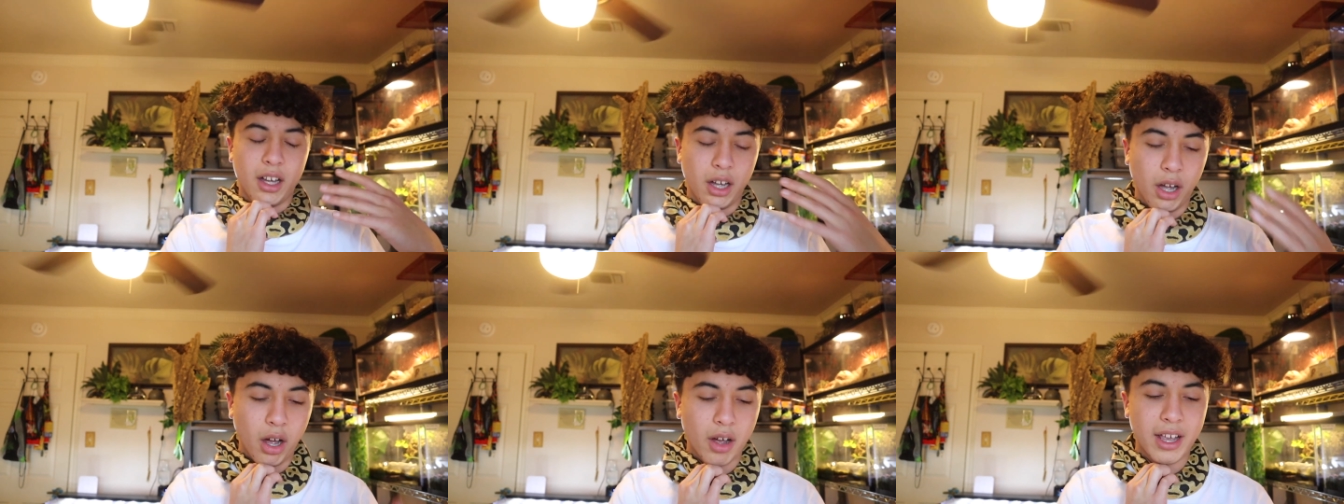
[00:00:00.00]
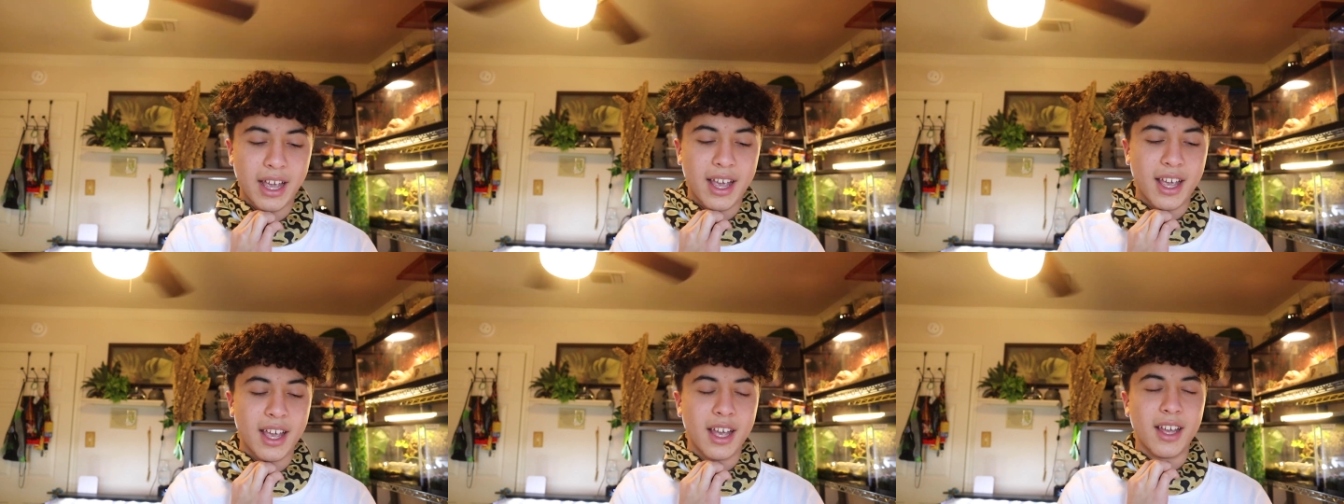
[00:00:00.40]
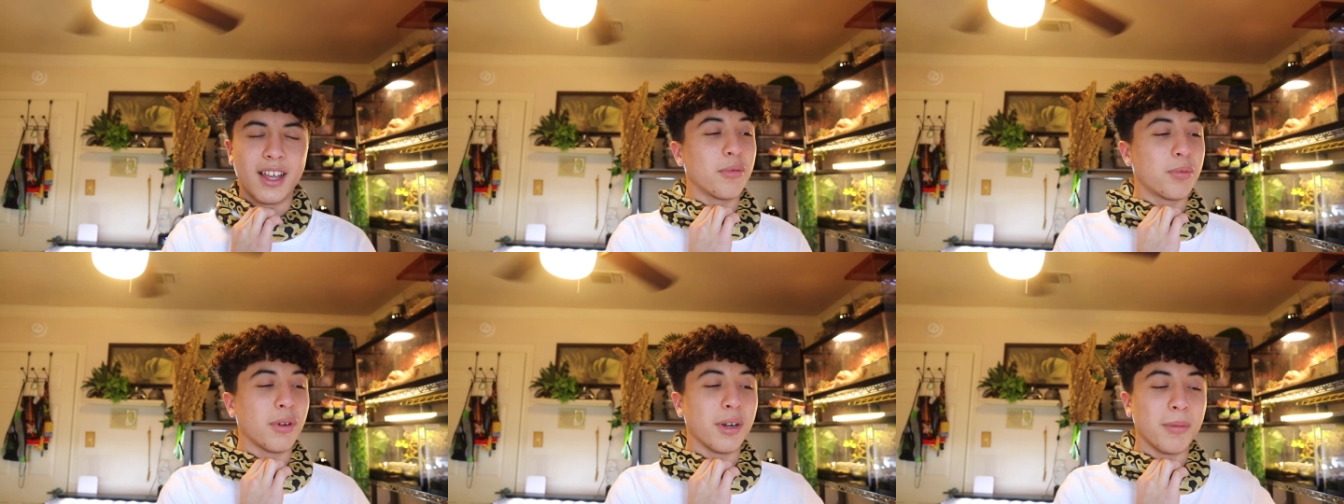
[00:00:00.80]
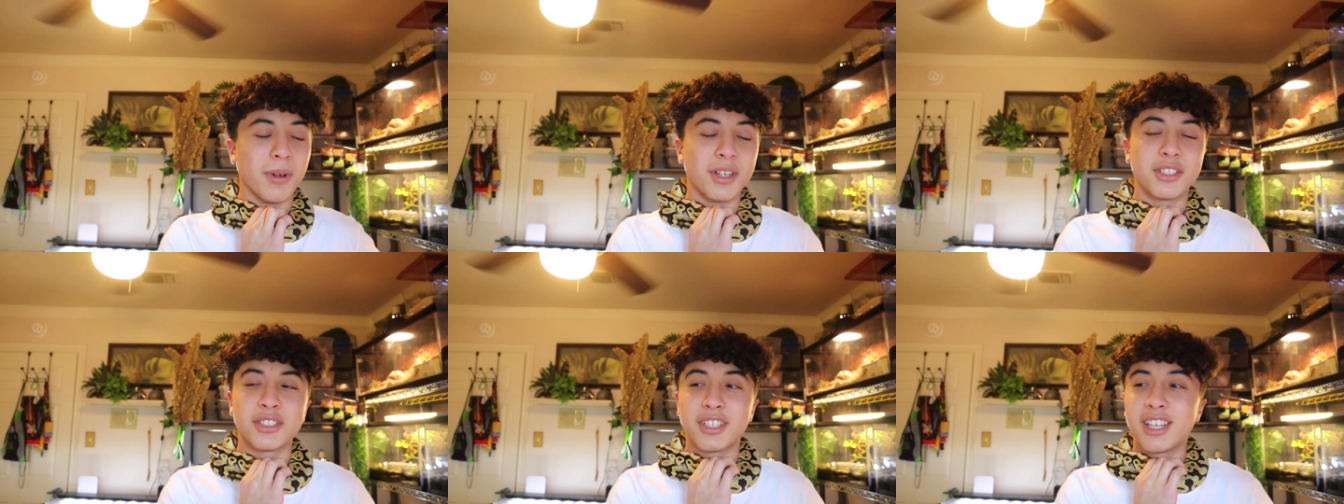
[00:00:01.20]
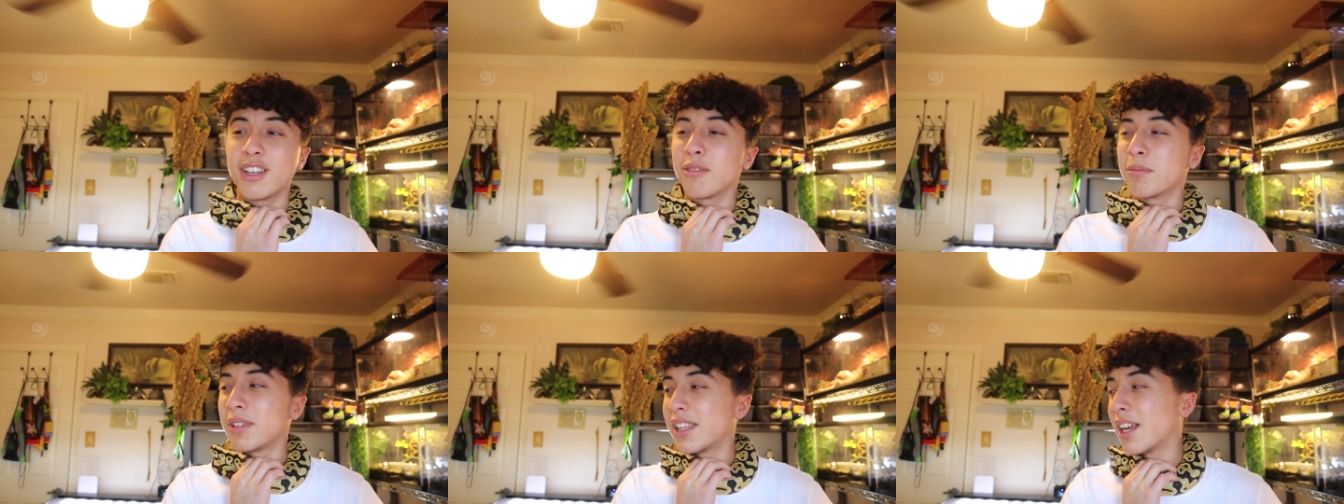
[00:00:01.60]
Okay. You pretty much
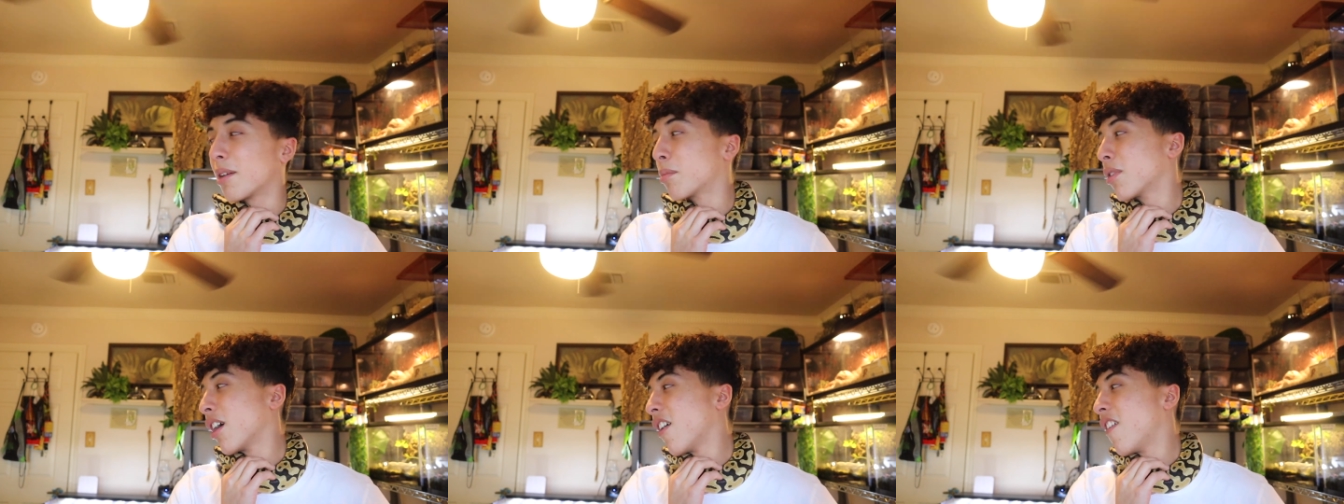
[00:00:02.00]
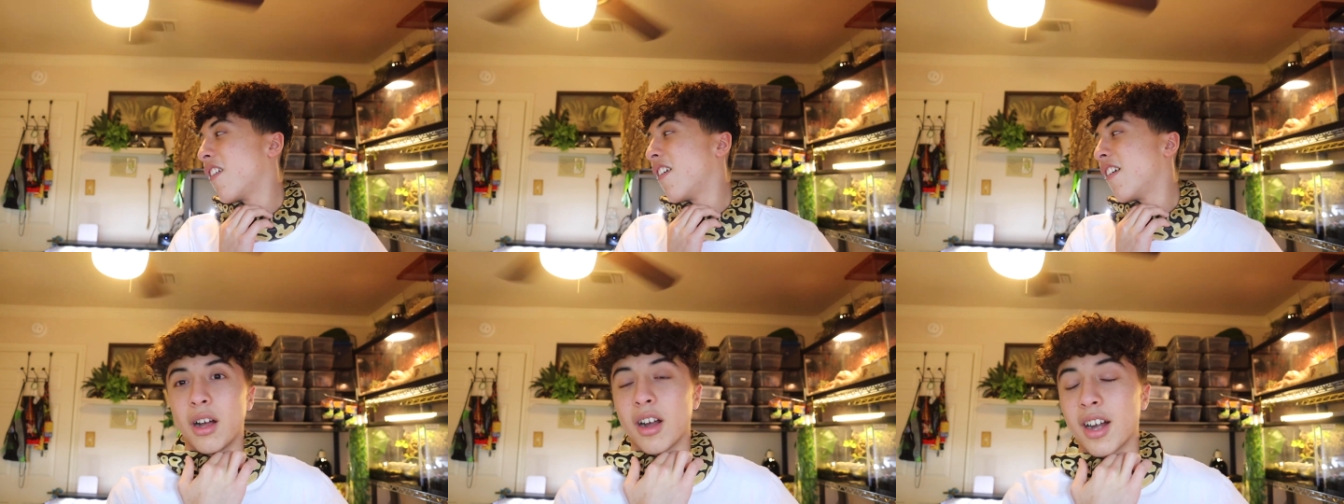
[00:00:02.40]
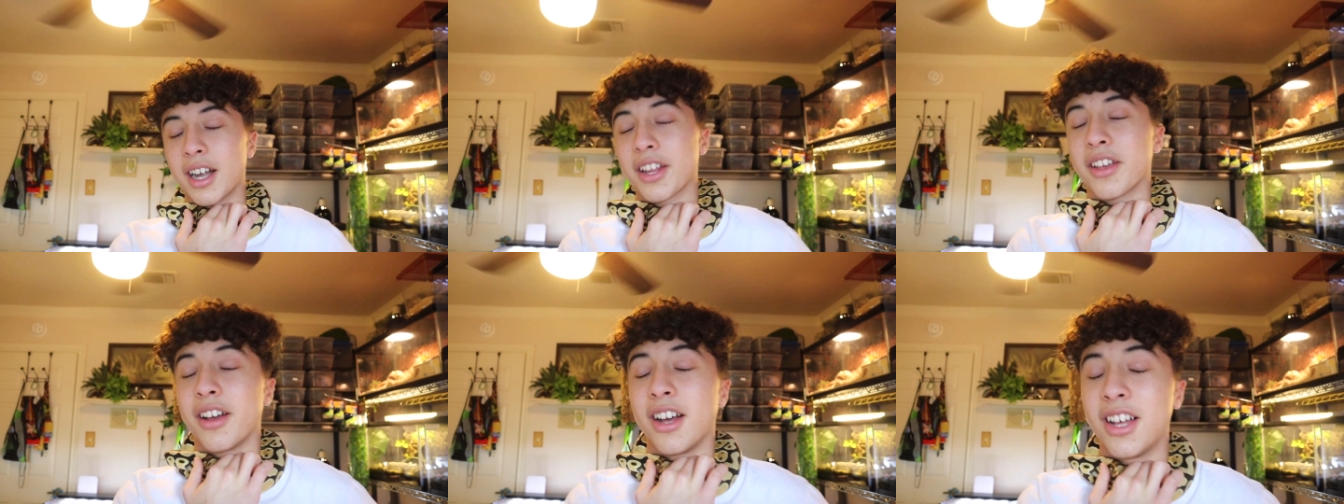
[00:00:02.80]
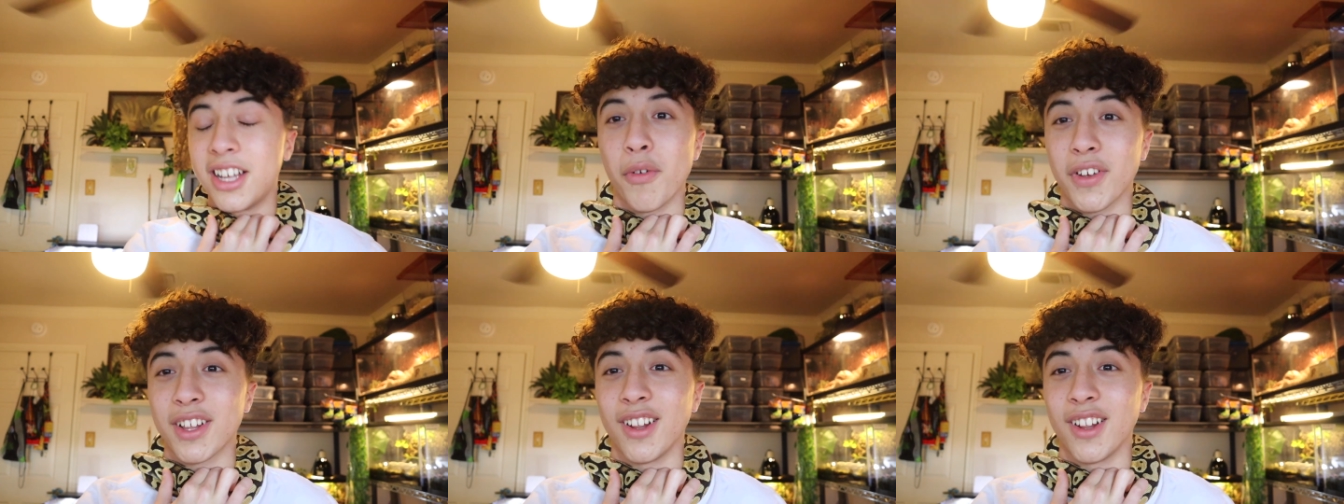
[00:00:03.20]
killed me there, bro. Alrighty, y'all. Moving